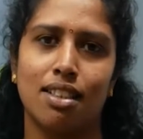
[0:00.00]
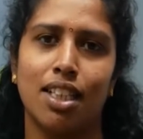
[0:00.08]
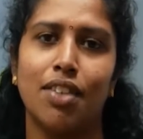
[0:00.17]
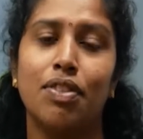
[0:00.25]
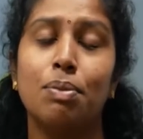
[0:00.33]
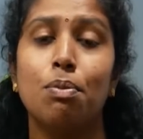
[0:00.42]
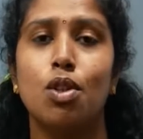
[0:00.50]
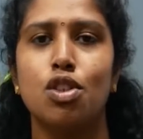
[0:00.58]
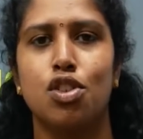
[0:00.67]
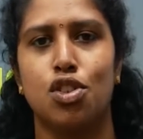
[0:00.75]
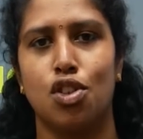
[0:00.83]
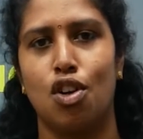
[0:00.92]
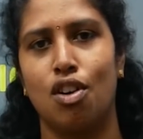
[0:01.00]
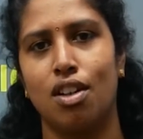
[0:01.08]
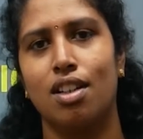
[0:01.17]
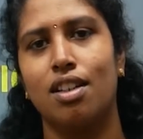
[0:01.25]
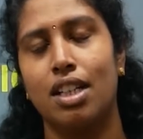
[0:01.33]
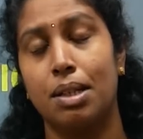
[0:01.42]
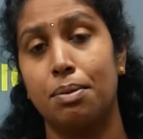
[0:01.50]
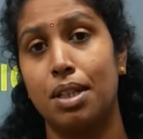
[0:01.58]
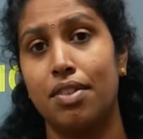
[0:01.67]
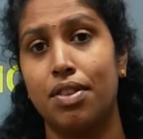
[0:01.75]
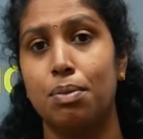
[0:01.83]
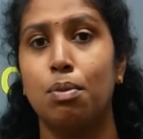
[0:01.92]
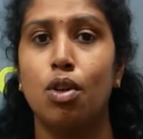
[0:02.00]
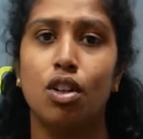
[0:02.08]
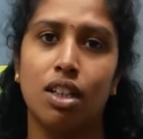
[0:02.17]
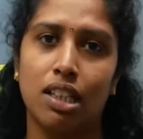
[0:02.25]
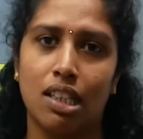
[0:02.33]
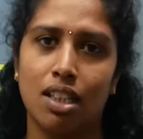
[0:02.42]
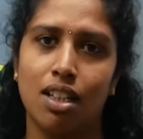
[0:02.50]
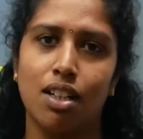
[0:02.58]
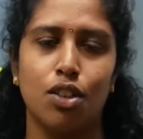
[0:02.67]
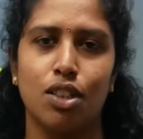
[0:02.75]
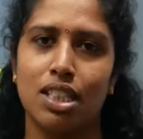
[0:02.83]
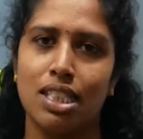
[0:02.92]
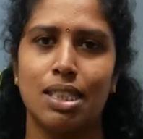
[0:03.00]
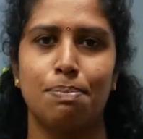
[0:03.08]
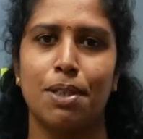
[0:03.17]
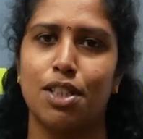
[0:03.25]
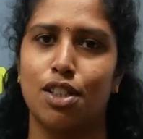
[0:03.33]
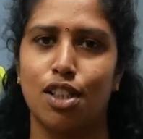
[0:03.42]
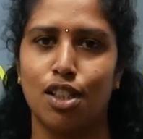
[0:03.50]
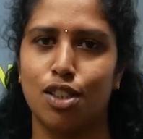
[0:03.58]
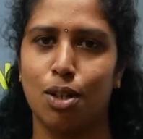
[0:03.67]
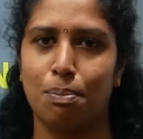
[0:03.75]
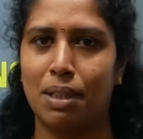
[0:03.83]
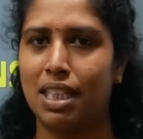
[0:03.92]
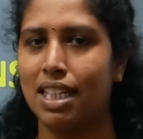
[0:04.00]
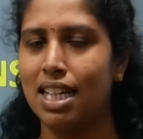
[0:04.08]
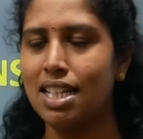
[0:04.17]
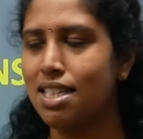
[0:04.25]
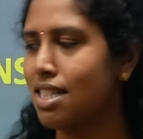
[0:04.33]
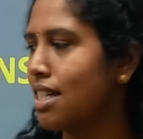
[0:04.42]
even more stronger and even more clear on this particular topic. Yes.